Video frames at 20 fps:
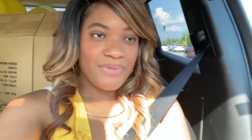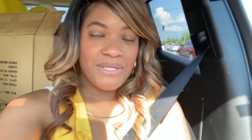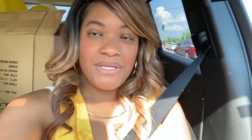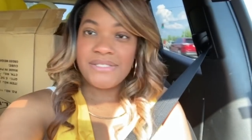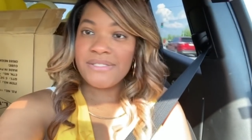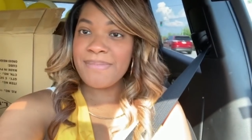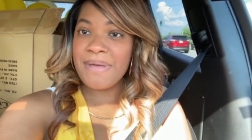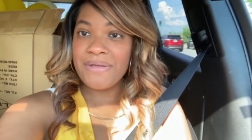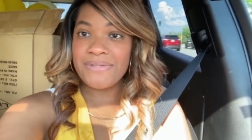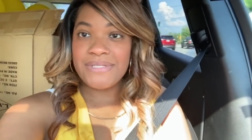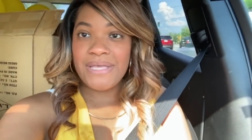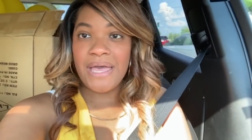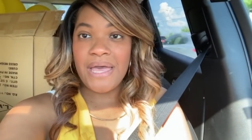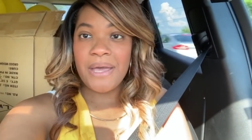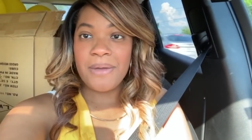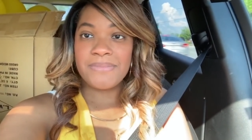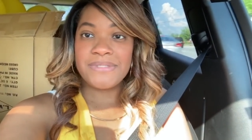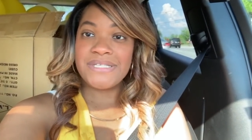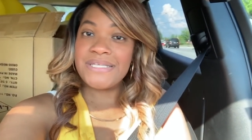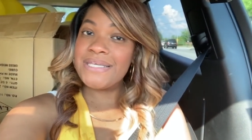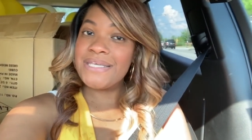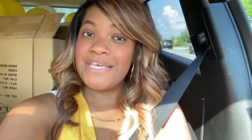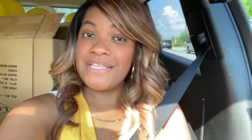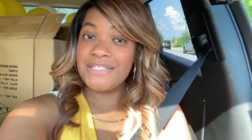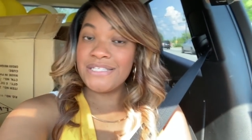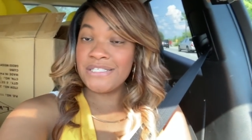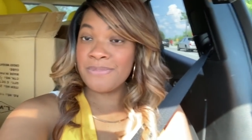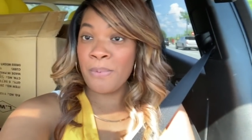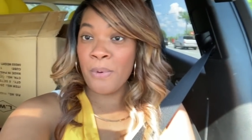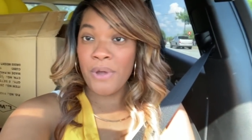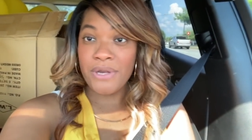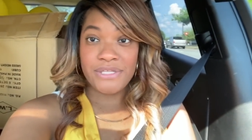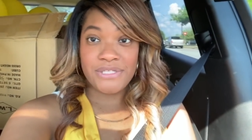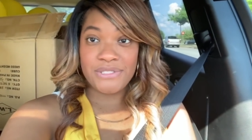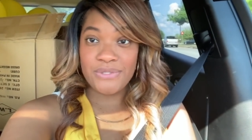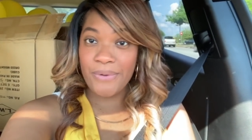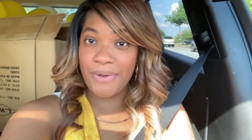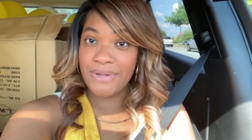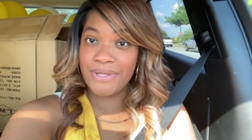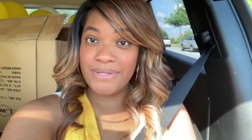it's about time to get this party
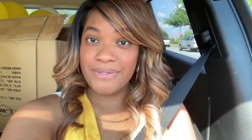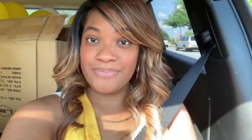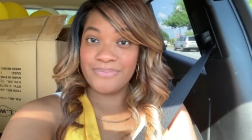started.